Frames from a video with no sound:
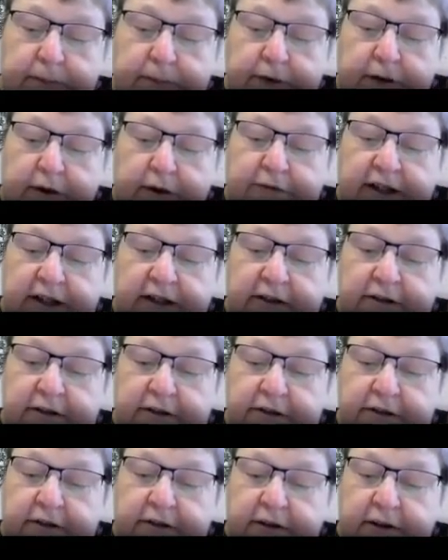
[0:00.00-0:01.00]
of
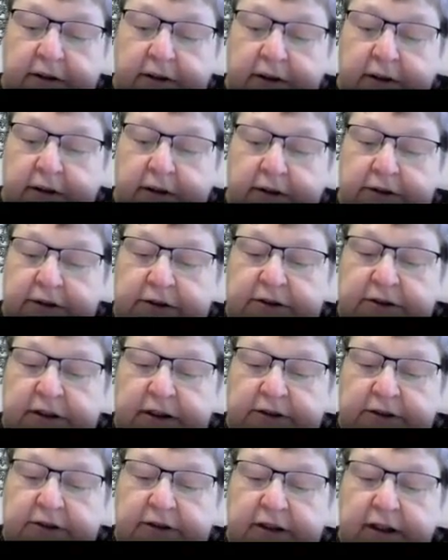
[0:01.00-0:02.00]
X,
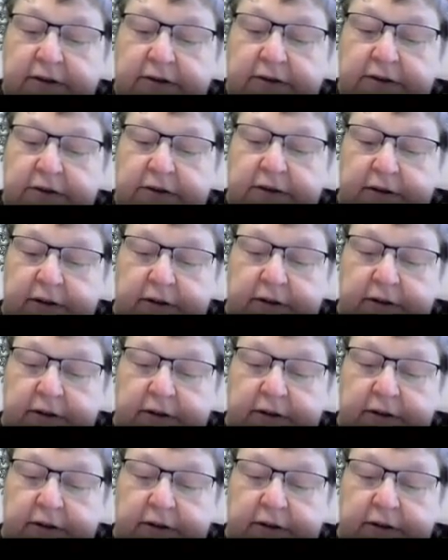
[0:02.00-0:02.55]
such that